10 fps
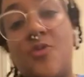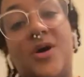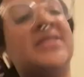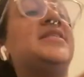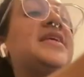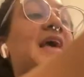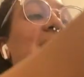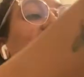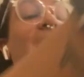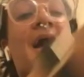once
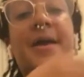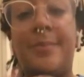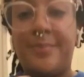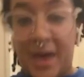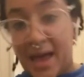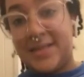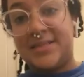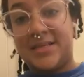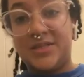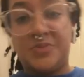again, I
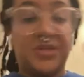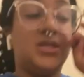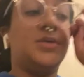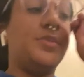abandoned being